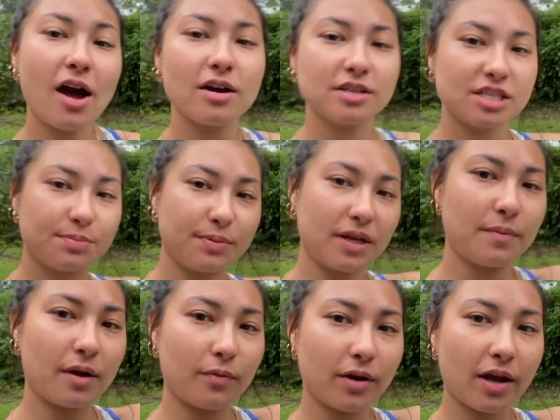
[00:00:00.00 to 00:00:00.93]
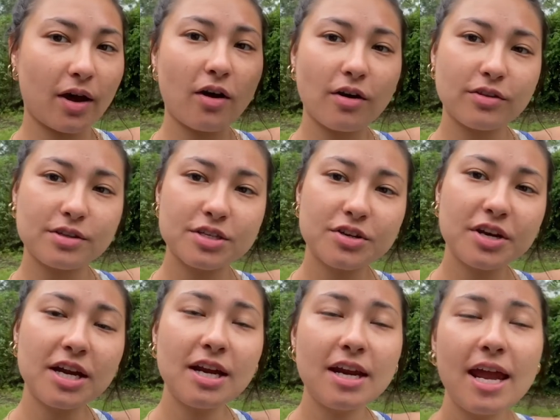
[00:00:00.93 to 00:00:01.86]
I'll display my workout on the
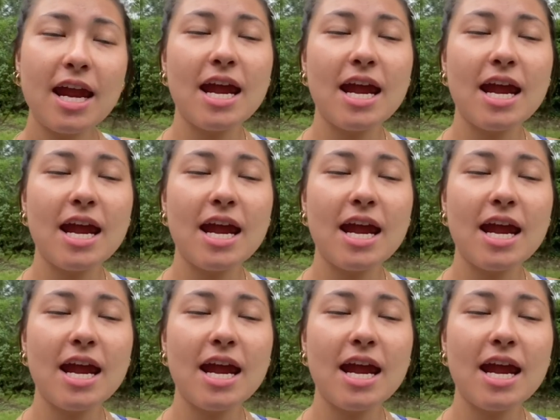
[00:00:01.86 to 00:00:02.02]
screen.